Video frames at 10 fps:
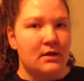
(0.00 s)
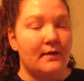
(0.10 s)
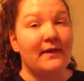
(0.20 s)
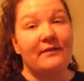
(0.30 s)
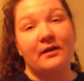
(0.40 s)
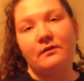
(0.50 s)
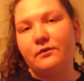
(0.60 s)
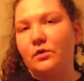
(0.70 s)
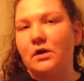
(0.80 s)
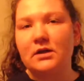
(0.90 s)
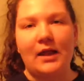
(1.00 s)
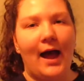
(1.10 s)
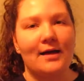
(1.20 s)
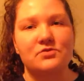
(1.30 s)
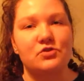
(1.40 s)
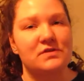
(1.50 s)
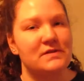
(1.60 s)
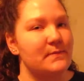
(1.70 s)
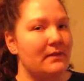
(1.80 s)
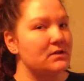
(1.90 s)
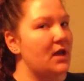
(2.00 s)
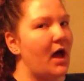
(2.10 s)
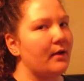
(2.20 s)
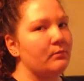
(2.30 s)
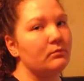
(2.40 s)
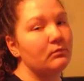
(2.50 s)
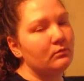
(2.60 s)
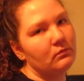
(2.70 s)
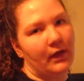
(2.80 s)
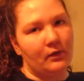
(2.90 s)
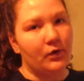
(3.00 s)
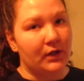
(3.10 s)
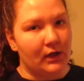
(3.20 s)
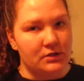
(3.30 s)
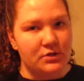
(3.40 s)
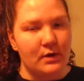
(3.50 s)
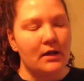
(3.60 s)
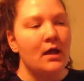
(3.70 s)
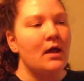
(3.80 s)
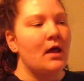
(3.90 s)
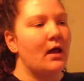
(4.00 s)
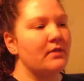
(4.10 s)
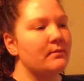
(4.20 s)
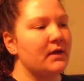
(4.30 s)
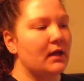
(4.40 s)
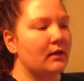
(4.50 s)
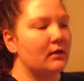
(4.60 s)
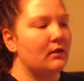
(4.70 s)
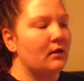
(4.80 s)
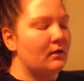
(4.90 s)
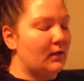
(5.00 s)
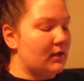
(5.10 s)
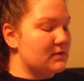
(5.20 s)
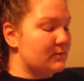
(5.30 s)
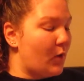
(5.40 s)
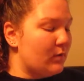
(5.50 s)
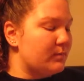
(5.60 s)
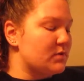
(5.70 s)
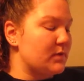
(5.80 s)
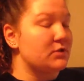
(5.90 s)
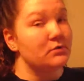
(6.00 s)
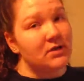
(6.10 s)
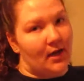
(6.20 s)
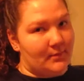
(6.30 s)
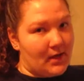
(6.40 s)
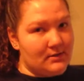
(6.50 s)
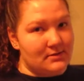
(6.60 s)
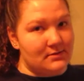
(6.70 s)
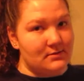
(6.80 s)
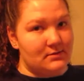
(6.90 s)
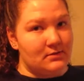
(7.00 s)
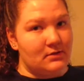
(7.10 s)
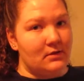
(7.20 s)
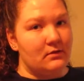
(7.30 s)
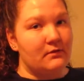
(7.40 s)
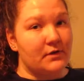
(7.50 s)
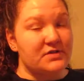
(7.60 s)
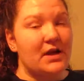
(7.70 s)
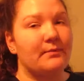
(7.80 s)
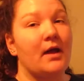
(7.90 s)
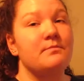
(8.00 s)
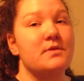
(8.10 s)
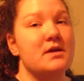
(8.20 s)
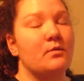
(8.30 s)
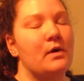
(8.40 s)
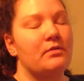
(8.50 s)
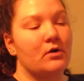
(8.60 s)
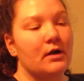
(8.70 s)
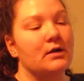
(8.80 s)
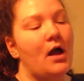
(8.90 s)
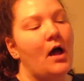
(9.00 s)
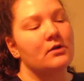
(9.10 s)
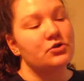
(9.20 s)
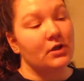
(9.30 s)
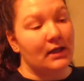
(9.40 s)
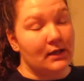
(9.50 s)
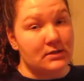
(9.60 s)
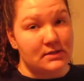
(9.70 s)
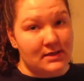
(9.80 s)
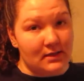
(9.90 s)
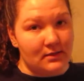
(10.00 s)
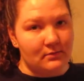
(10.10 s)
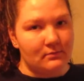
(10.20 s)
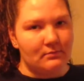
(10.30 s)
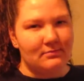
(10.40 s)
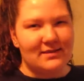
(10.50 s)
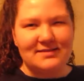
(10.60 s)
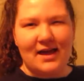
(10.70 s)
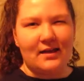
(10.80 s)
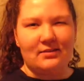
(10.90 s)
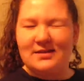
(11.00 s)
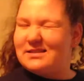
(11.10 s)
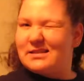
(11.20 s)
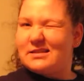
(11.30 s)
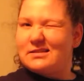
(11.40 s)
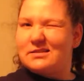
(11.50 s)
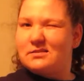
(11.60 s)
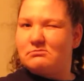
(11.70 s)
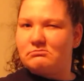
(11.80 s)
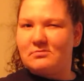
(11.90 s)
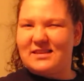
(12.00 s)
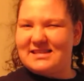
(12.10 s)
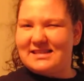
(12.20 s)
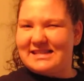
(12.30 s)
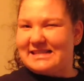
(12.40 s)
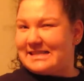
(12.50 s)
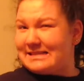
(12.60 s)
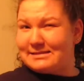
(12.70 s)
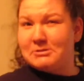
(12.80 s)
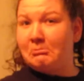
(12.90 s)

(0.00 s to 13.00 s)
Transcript: And they have, like, a full-on class just to spend the time, like, looking into it. And the beginning, like, it's going between two timelines. The first timeline being when they're in college looking into said theses. Theses?